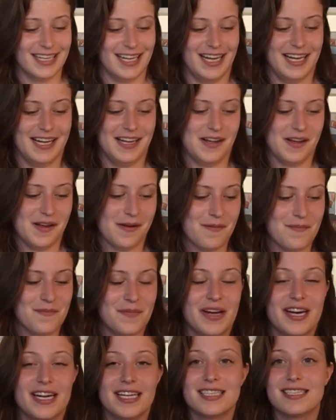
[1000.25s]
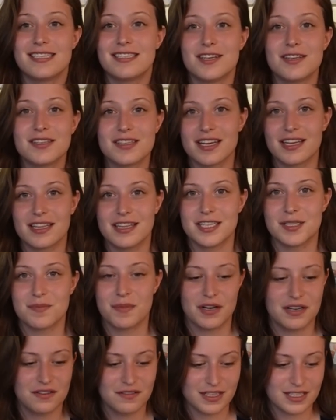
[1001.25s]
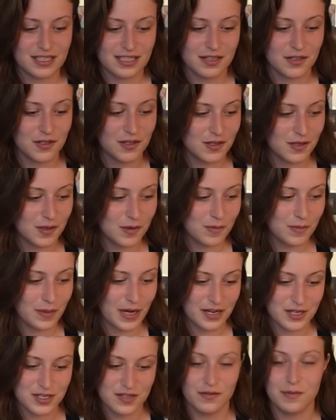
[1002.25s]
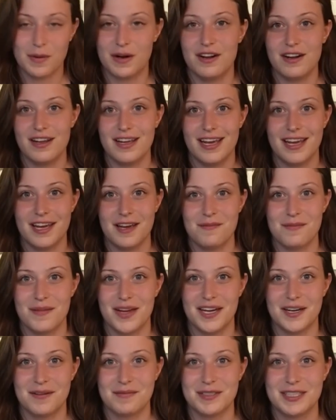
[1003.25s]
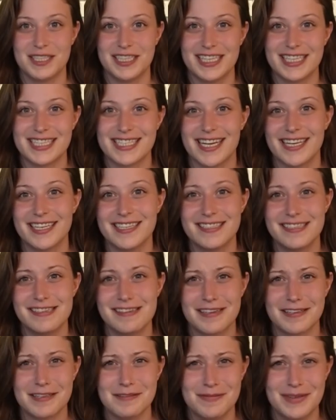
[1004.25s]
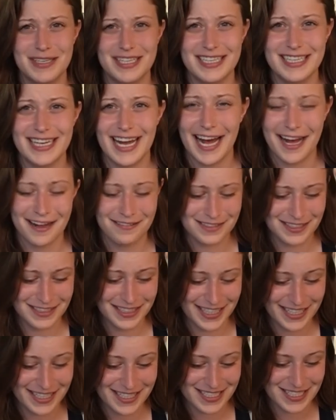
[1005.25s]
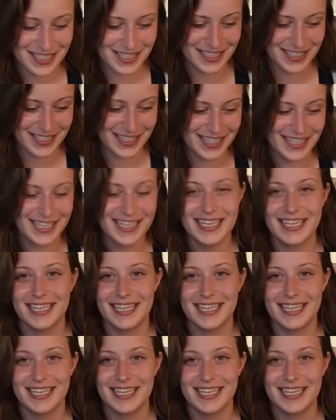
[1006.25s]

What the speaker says: But it's just like this perfect little punch of a party game, and I'm really excited to see Jellybean have it on Kickstarter.